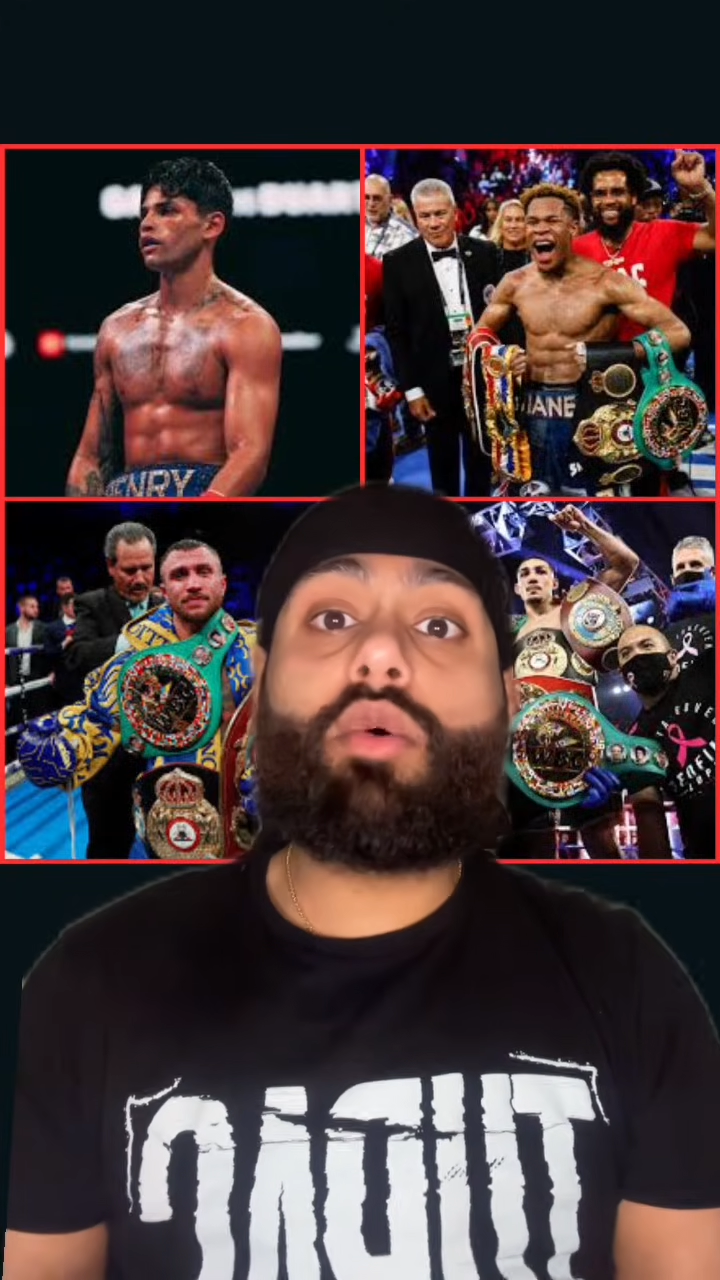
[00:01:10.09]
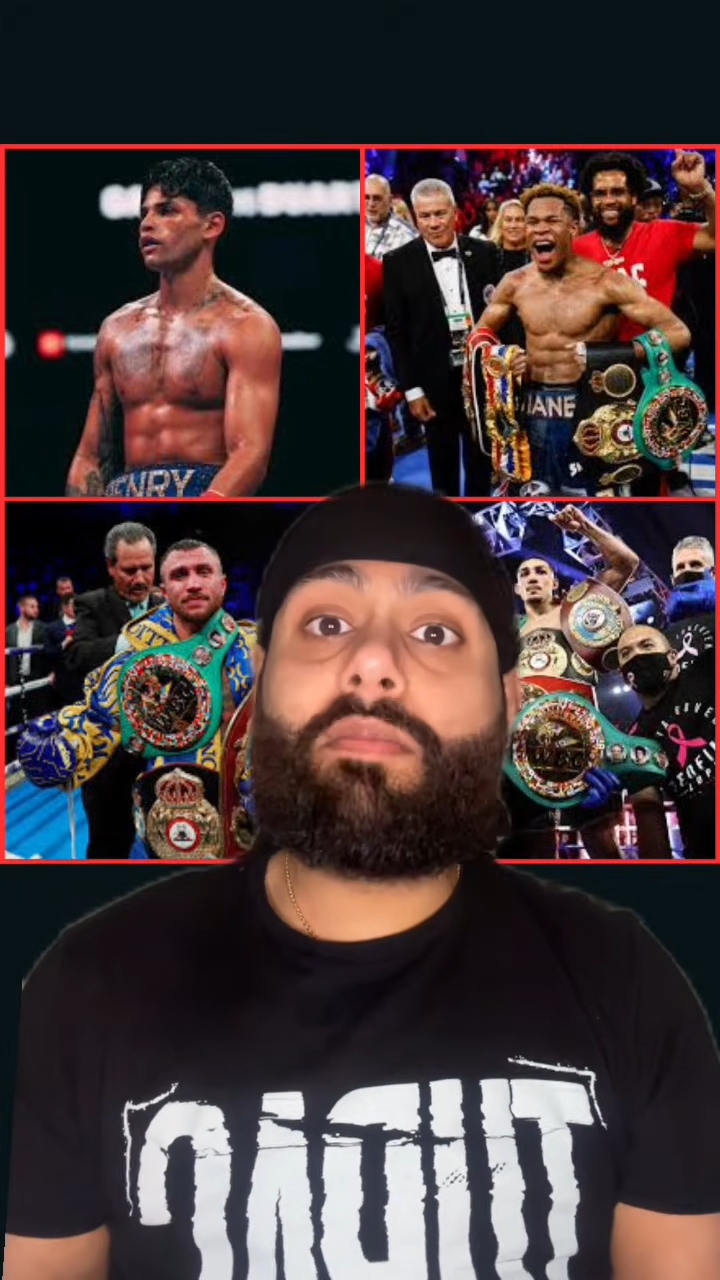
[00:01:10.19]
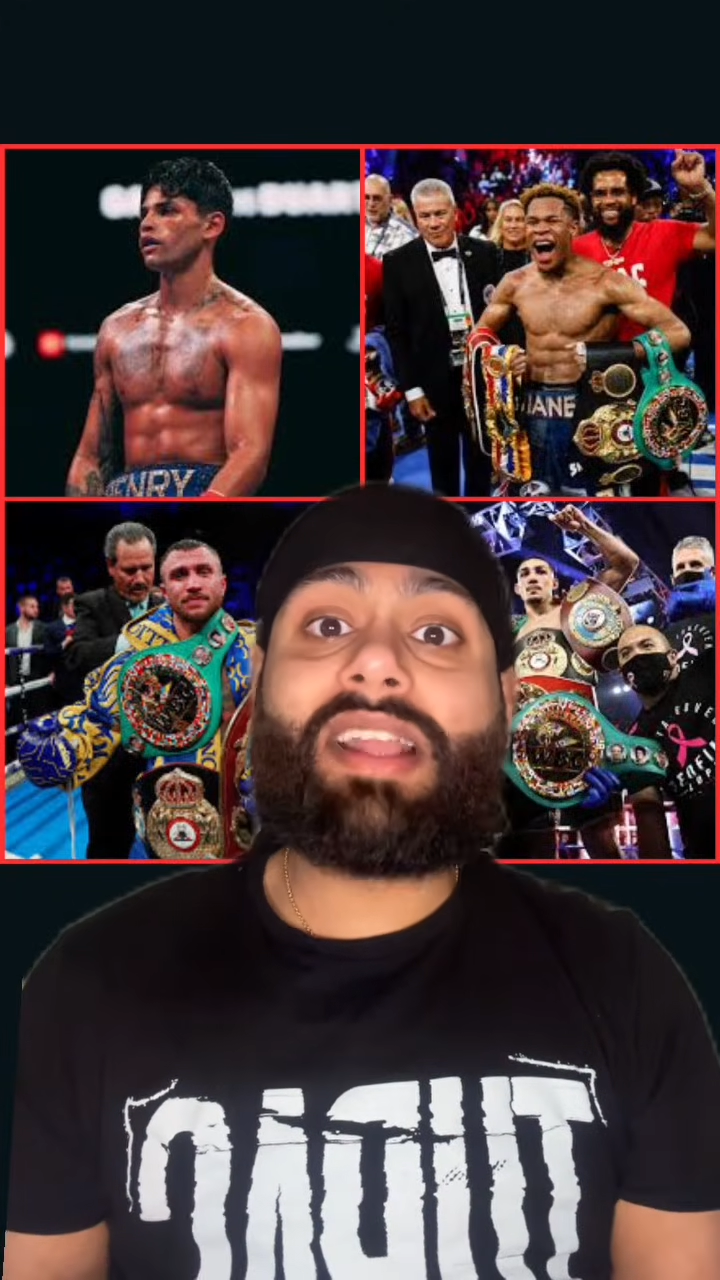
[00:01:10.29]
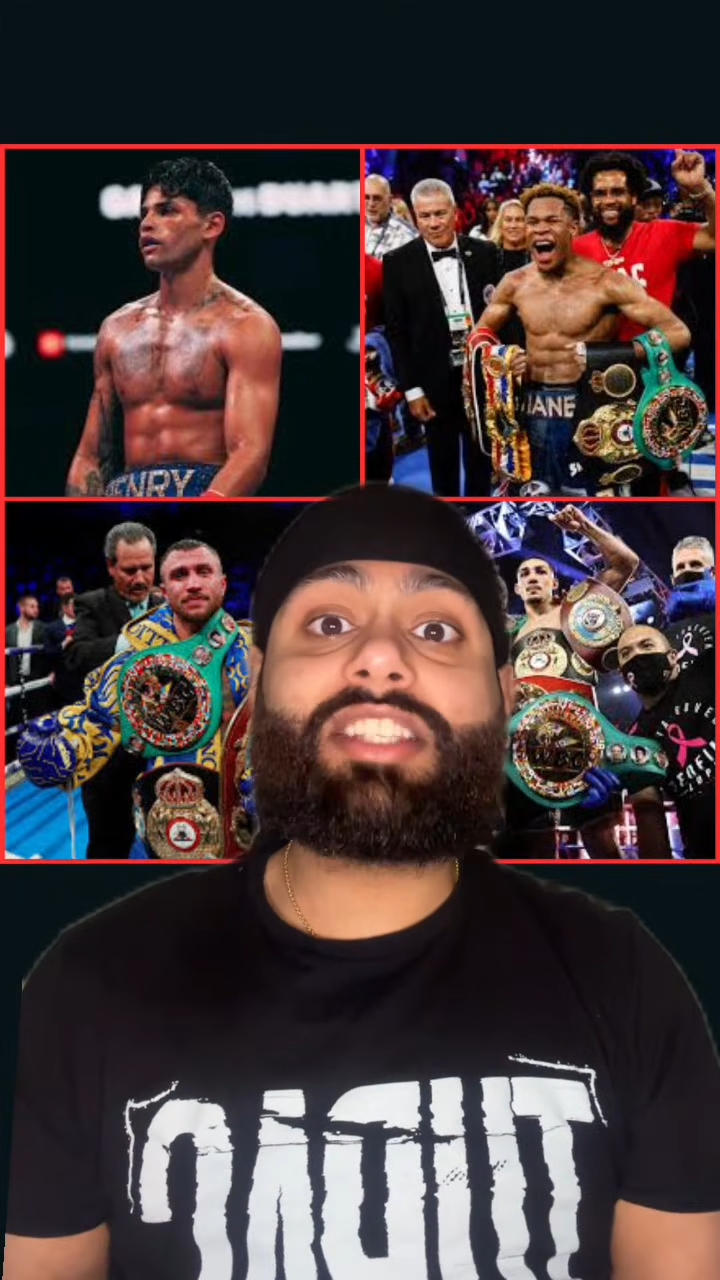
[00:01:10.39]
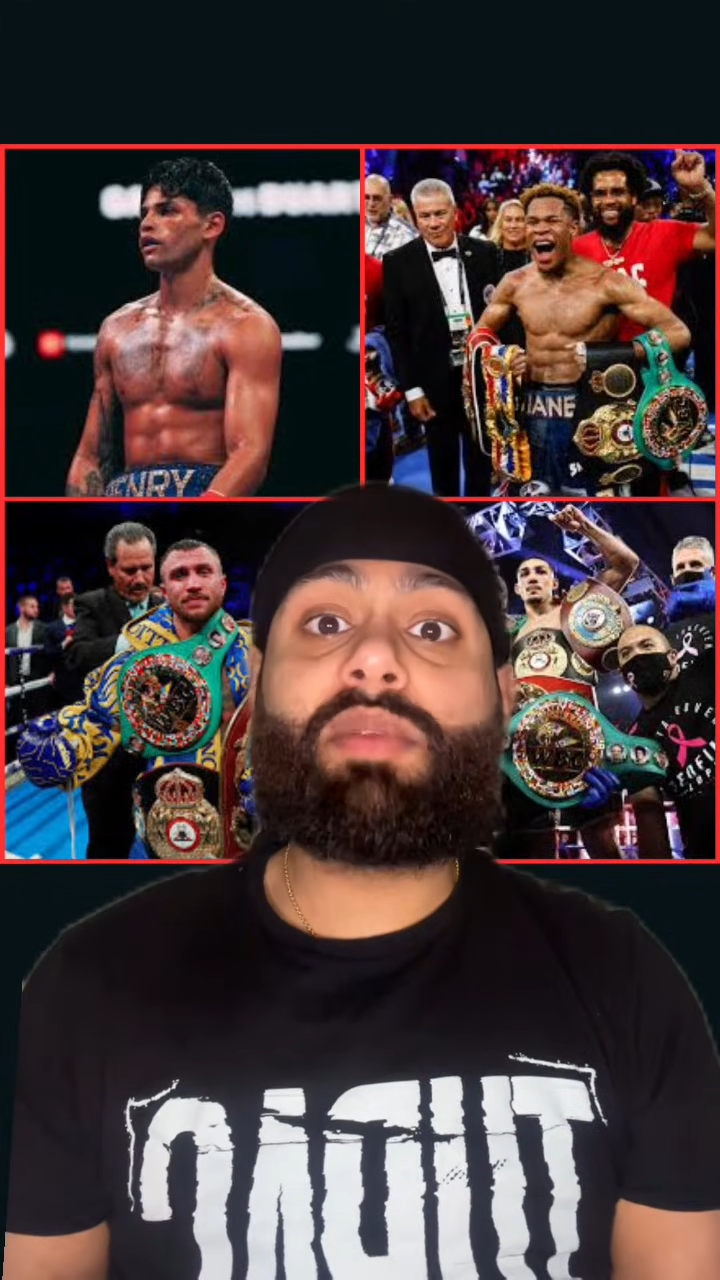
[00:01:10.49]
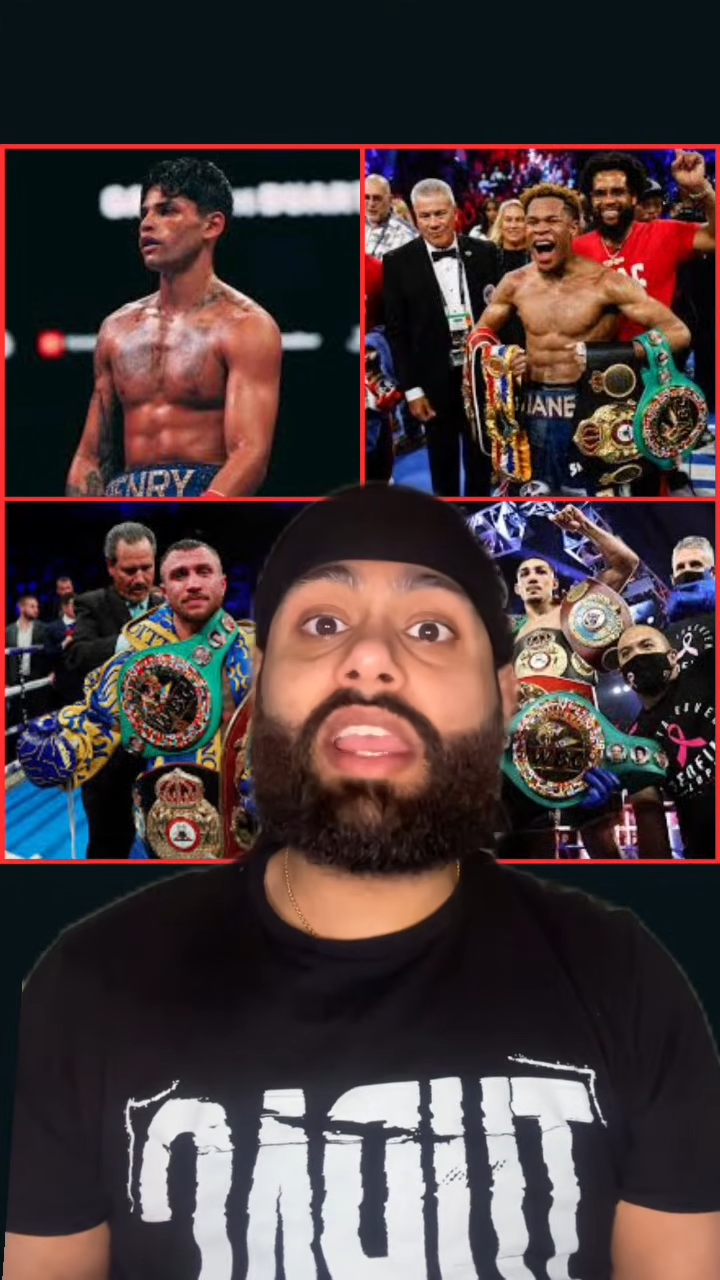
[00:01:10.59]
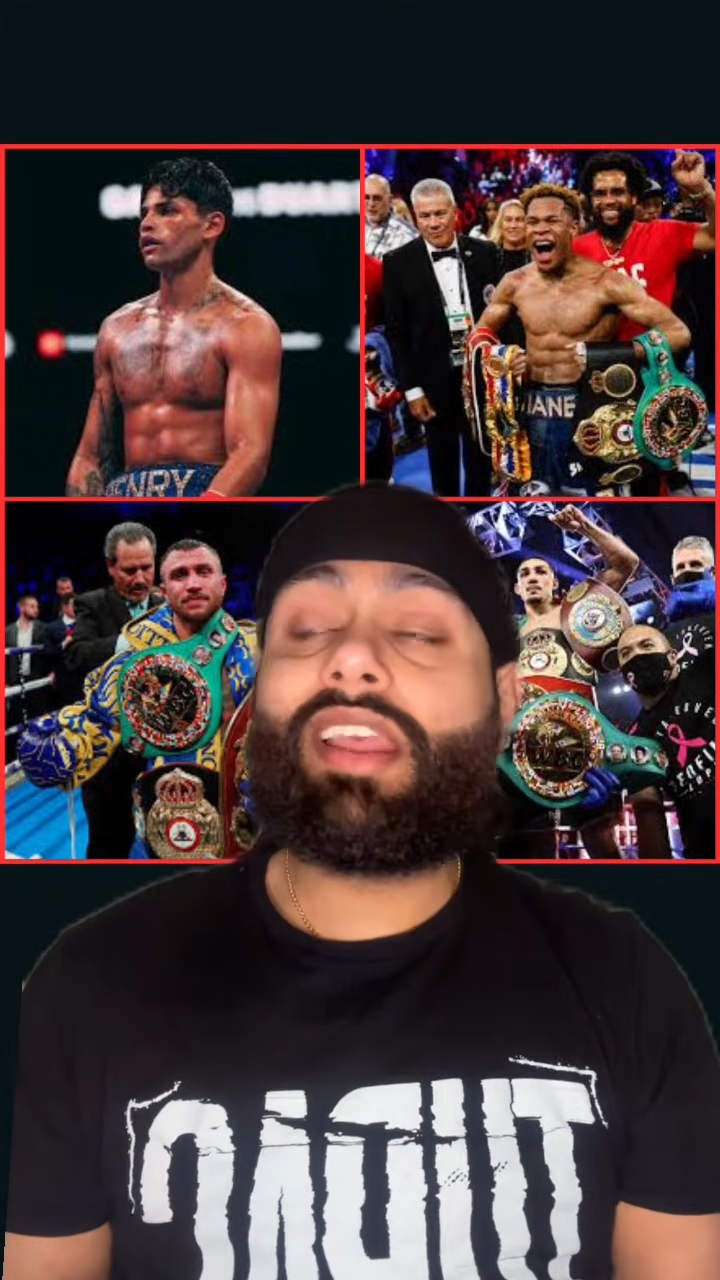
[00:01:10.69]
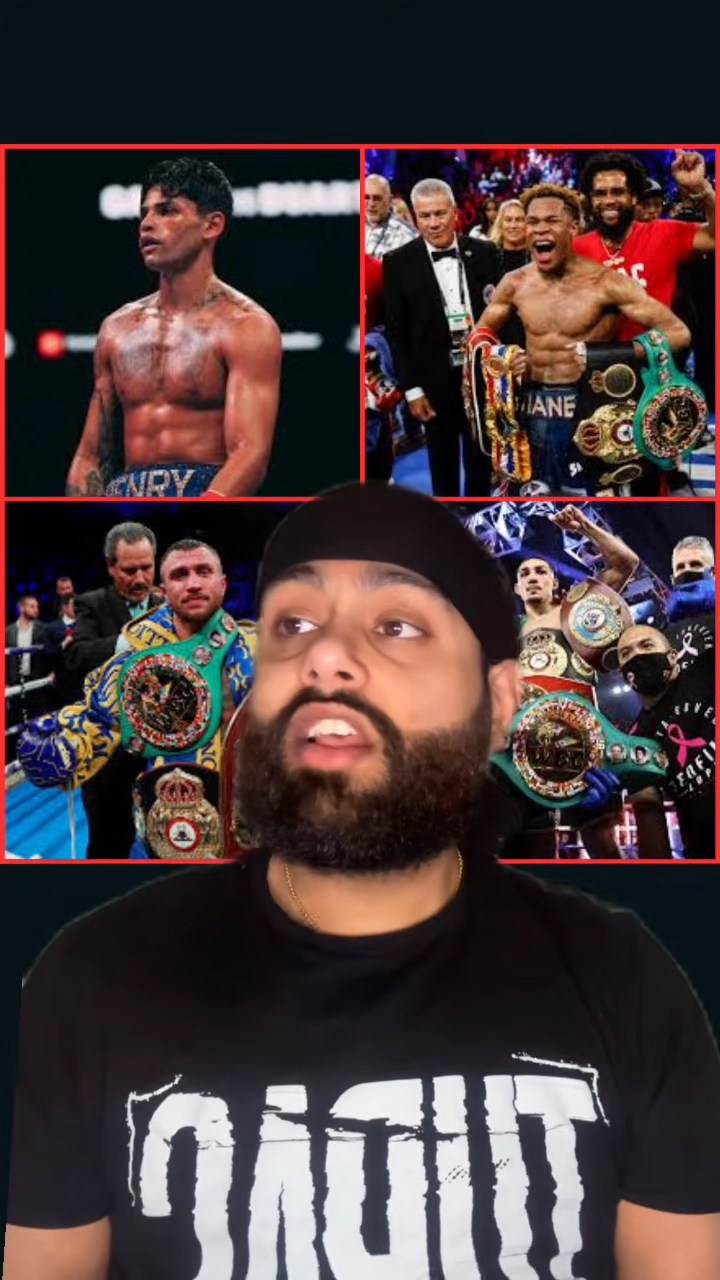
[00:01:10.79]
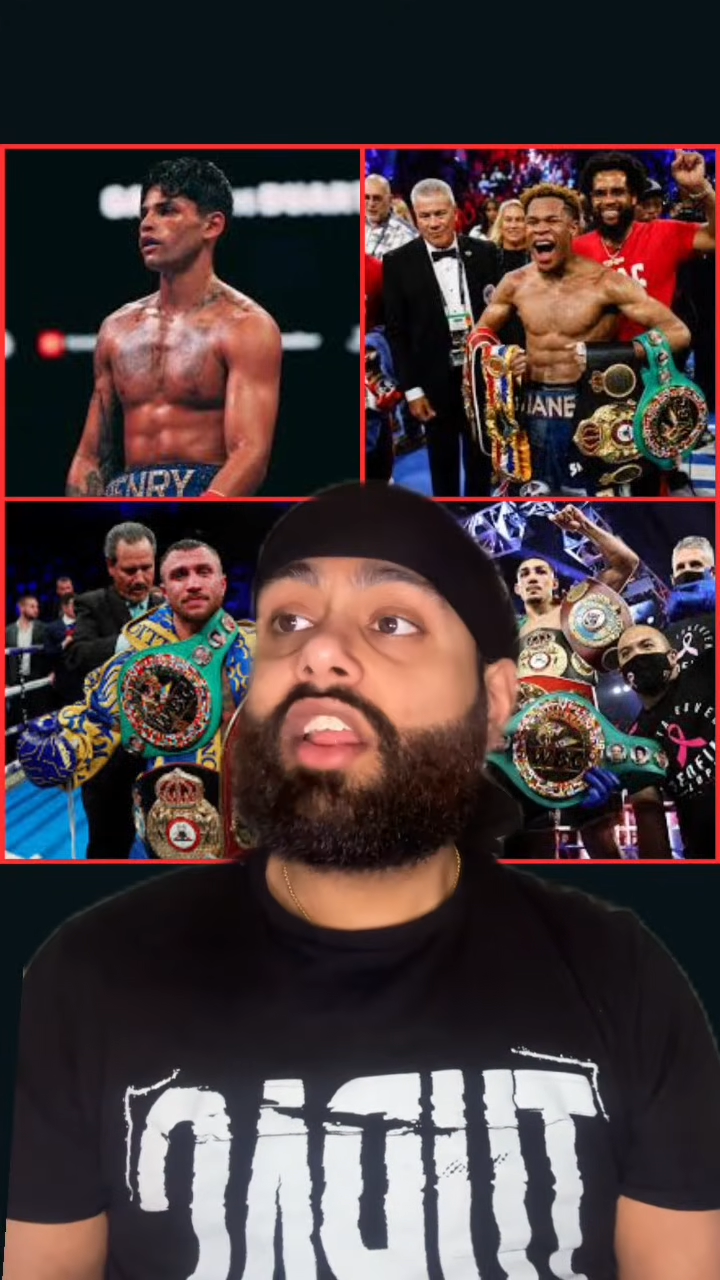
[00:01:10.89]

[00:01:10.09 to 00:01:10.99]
meant to be